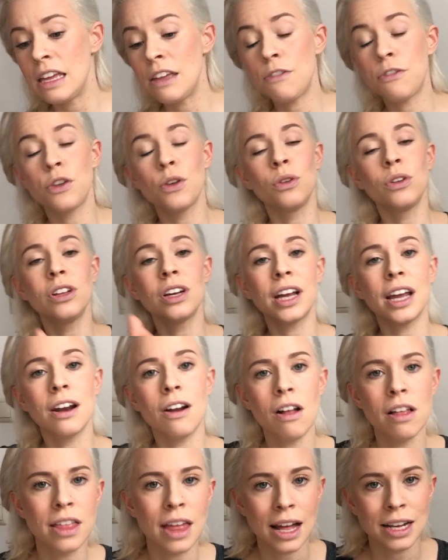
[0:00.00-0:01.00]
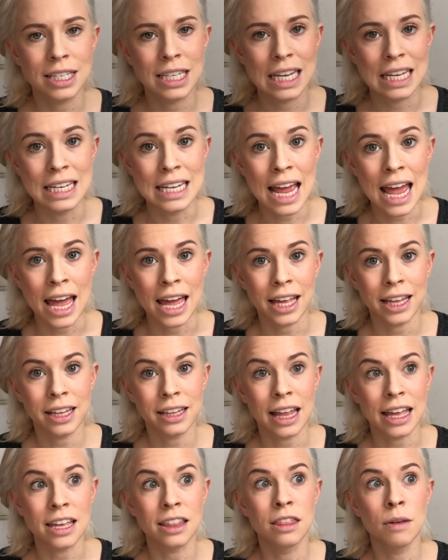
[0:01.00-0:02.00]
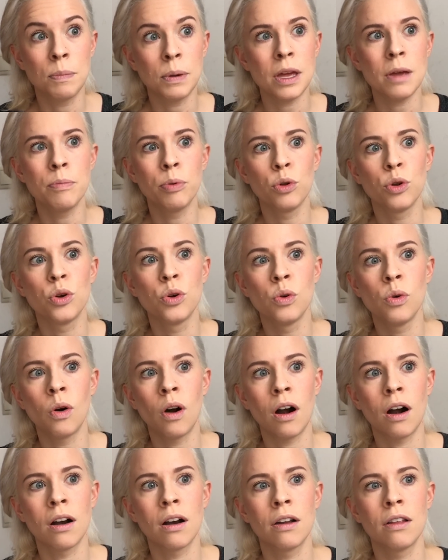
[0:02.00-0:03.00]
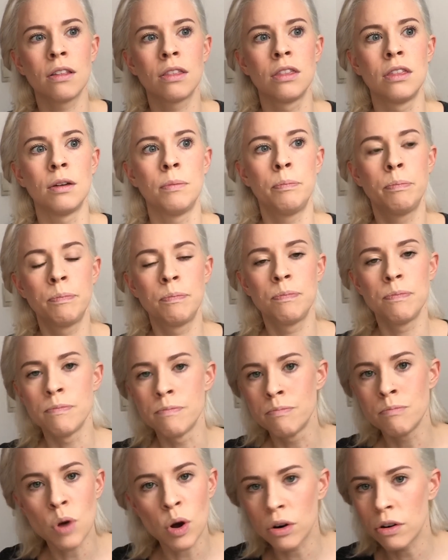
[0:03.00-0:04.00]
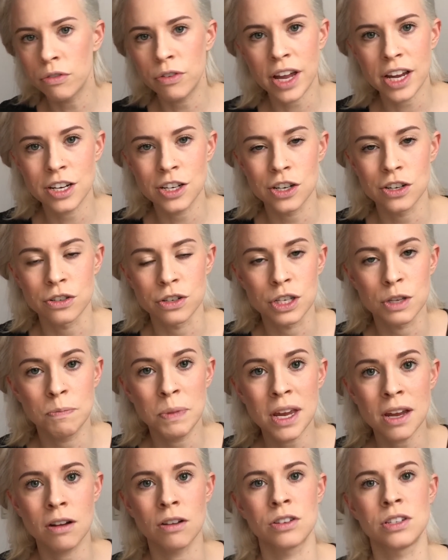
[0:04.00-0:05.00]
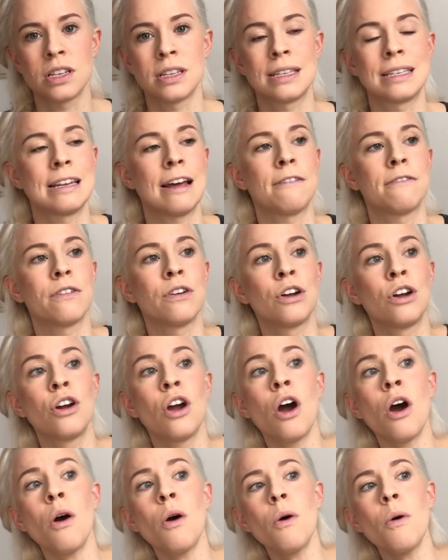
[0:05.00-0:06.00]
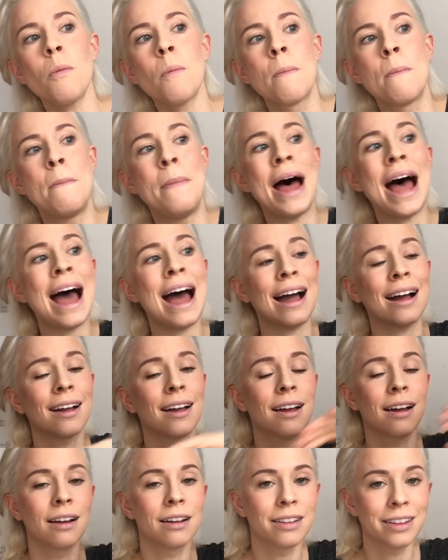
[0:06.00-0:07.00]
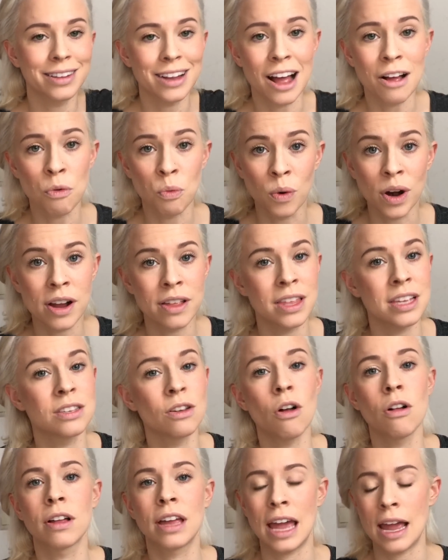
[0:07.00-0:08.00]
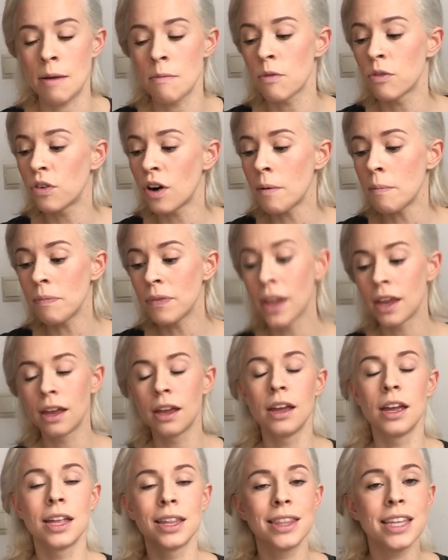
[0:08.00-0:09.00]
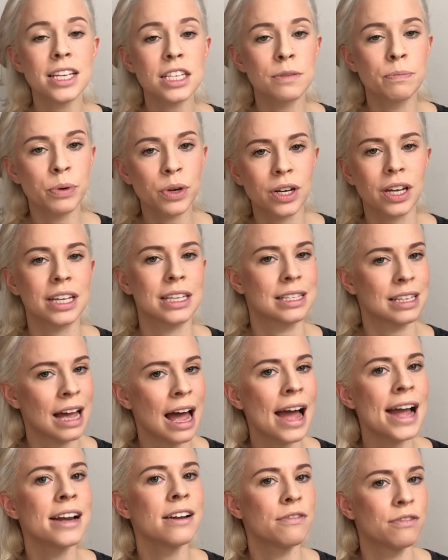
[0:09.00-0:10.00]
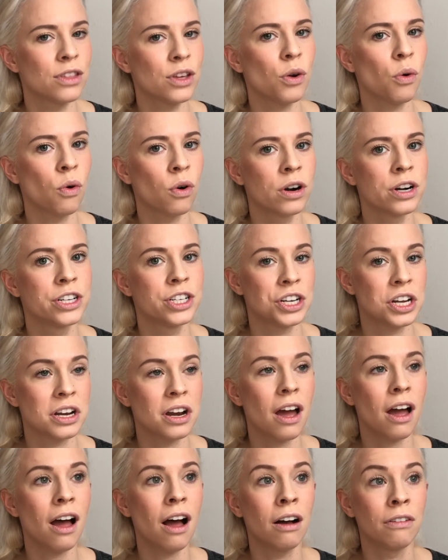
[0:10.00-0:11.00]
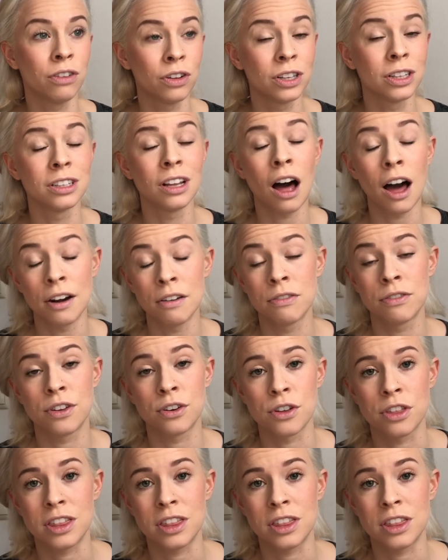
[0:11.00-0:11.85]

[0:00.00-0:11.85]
If you look at all that today, like the people who are the motivational speakers and stuff, go back where this all came from. This book is kind of the origin of a lot of their